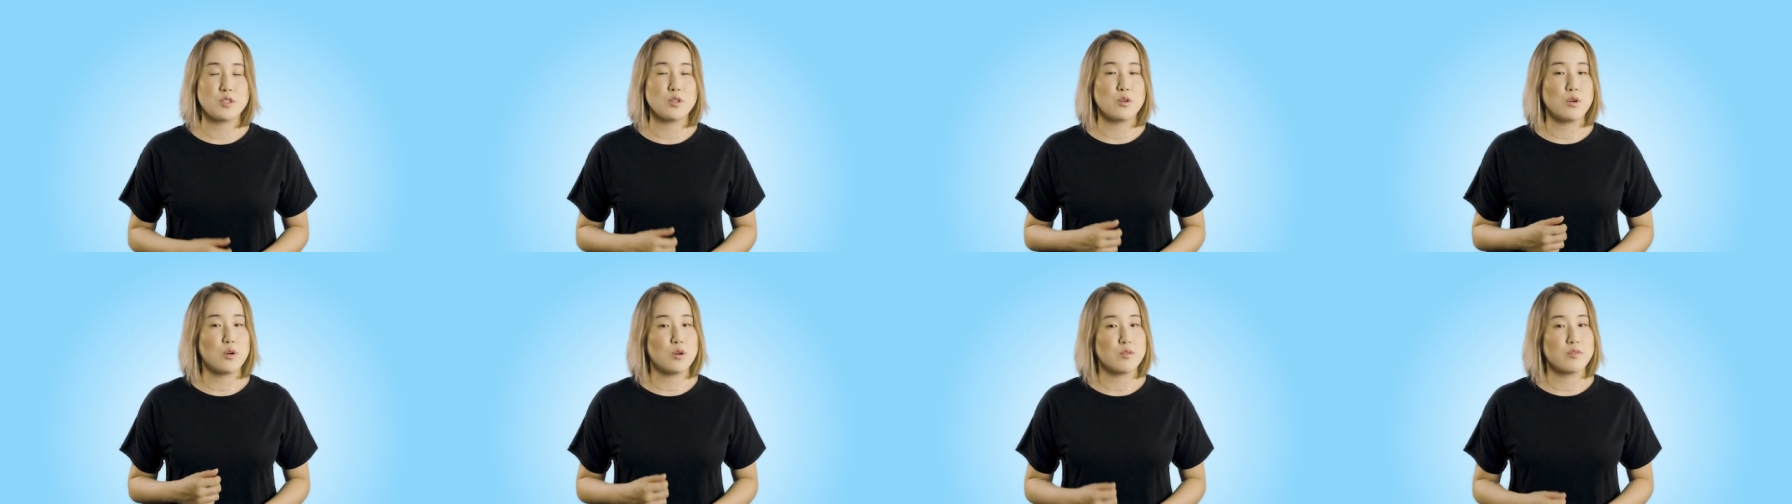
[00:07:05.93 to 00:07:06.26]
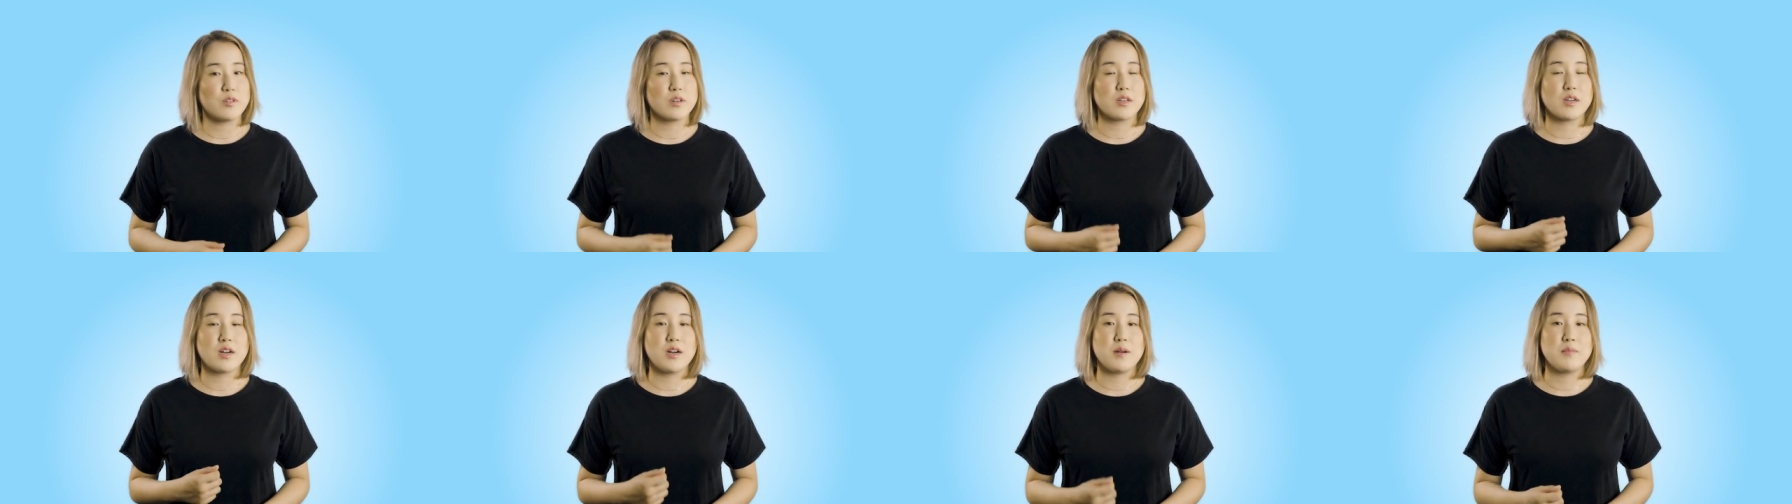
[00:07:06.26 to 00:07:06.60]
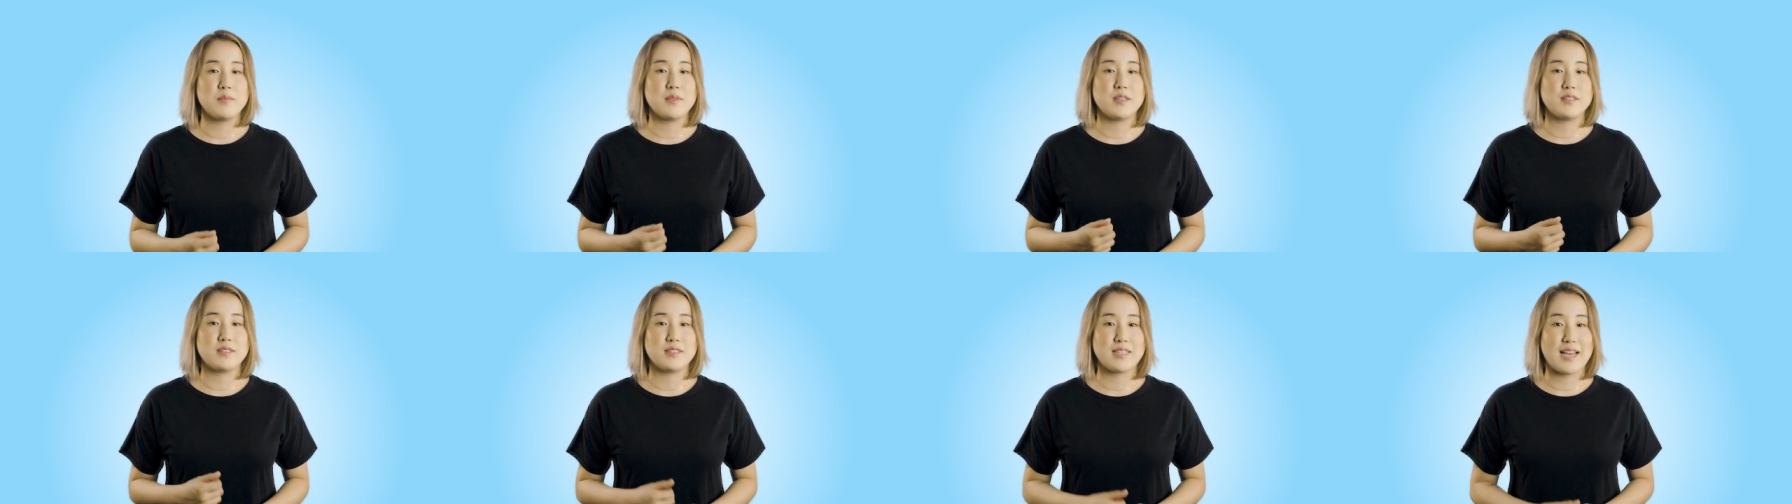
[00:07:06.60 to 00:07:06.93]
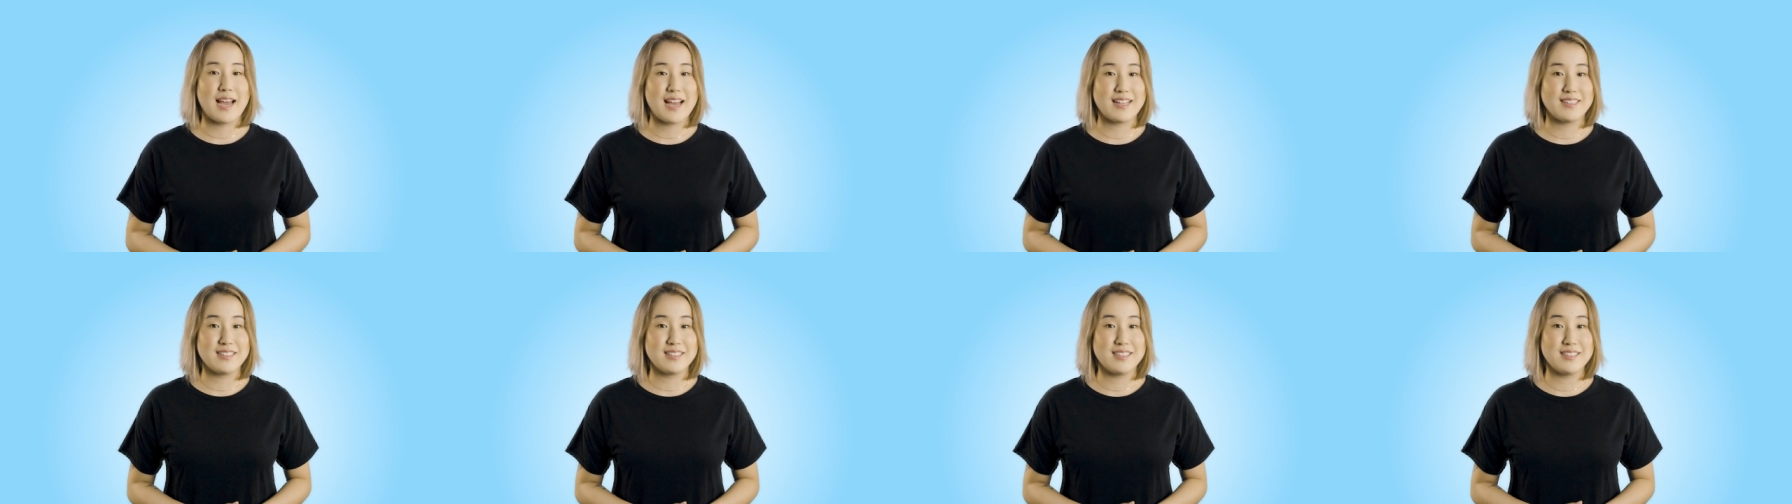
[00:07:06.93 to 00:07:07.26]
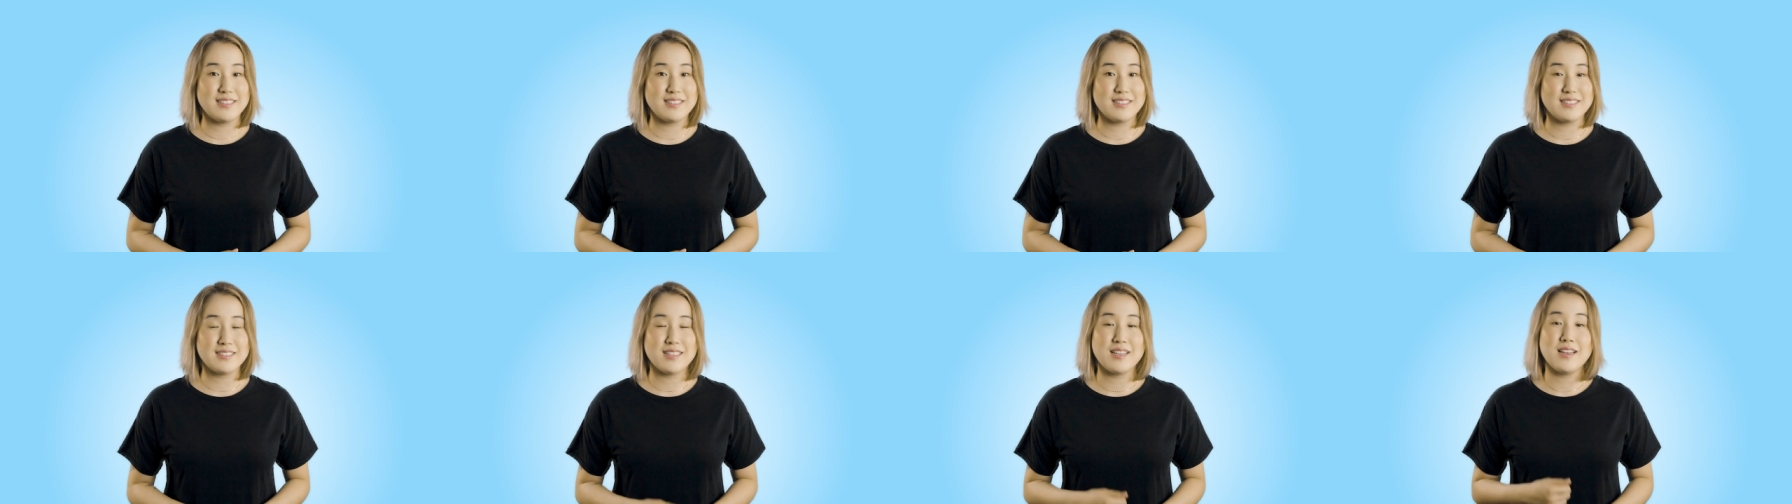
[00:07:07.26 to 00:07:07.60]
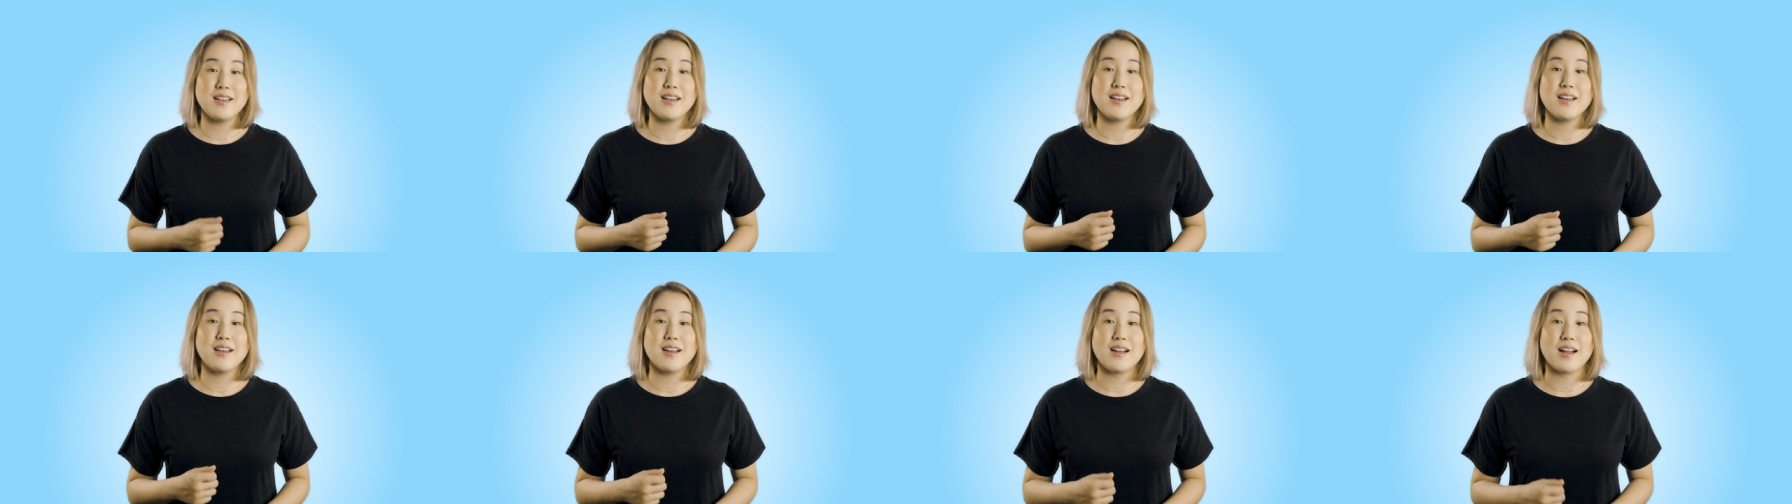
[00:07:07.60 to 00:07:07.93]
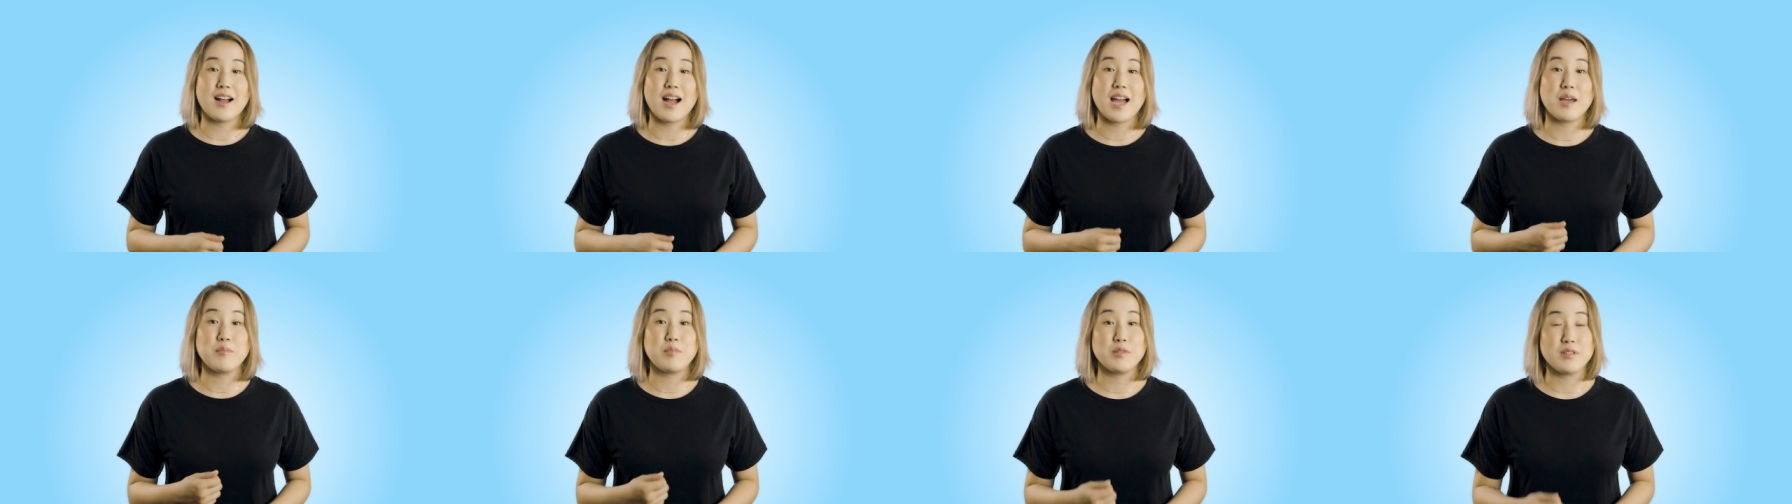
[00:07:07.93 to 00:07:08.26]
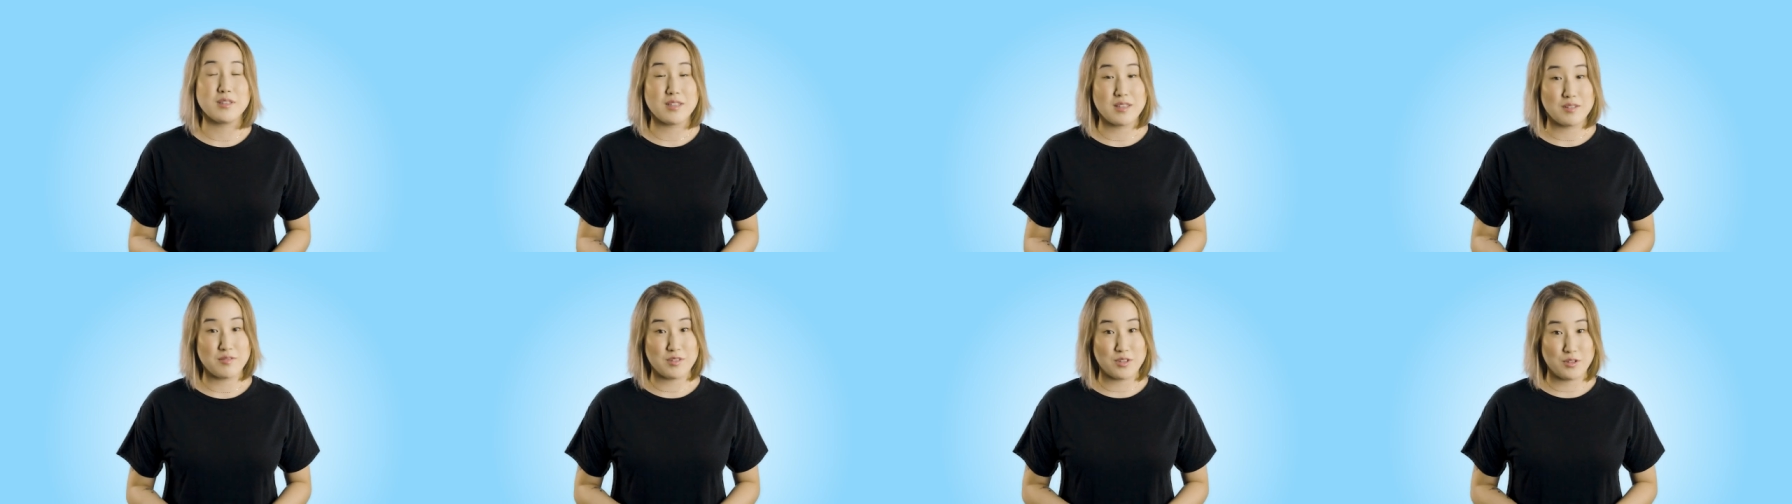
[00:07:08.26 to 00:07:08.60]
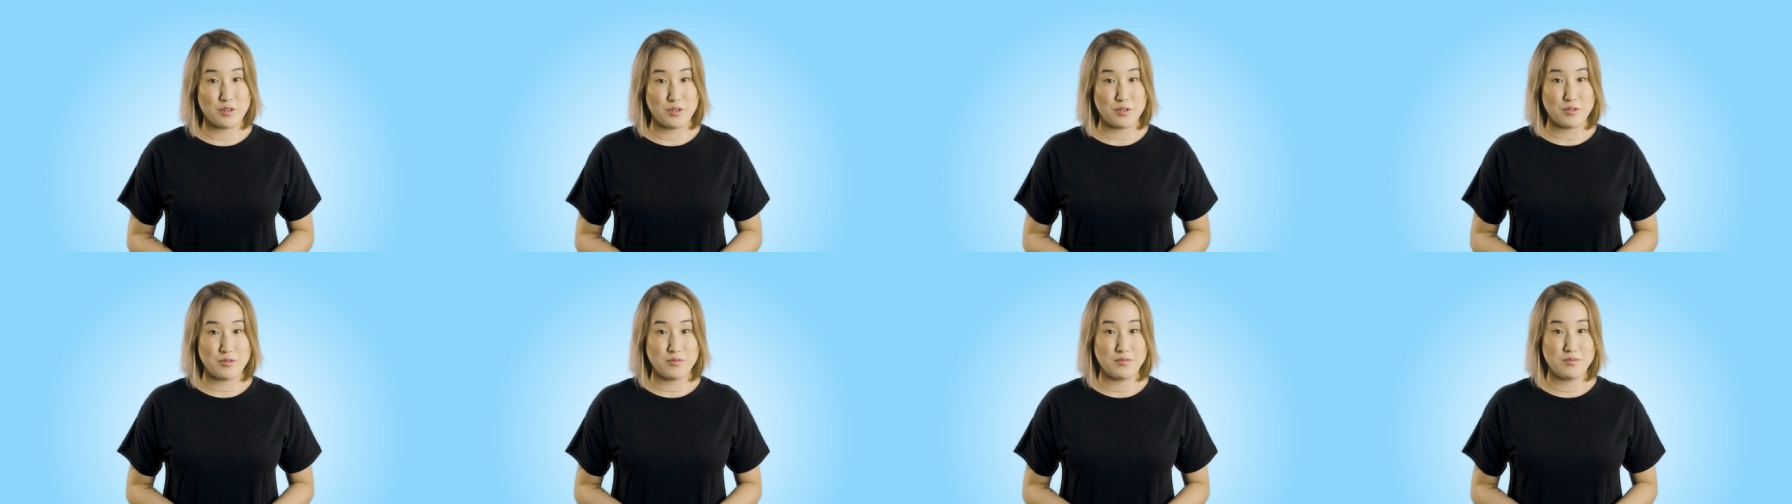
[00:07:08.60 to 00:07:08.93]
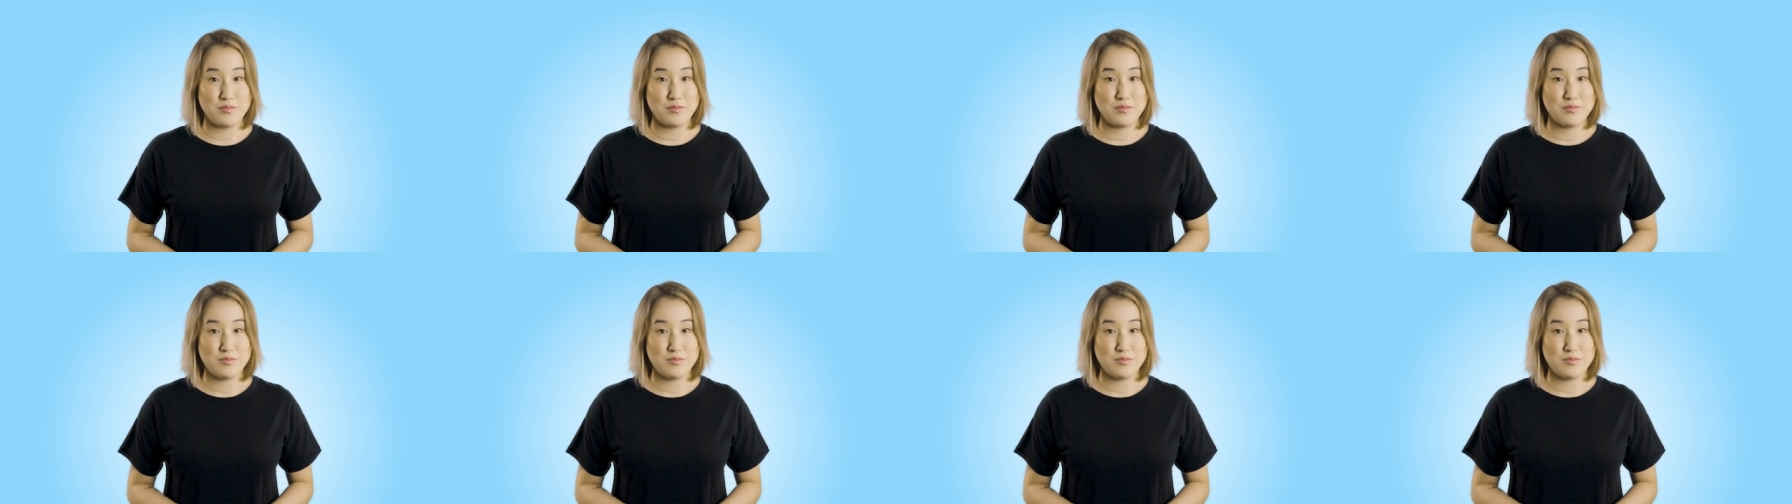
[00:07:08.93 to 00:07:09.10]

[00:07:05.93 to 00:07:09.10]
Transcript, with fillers: to overcome the sadness. I believe in you.